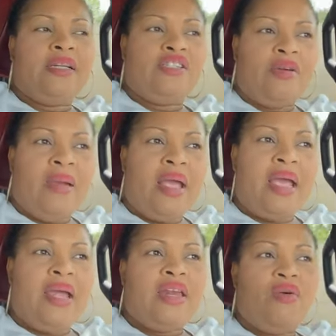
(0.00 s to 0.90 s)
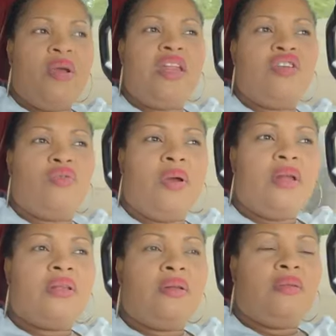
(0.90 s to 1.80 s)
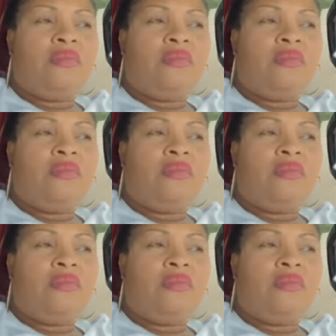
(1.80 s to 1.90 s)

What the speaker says: the Jamaican, the way they do it.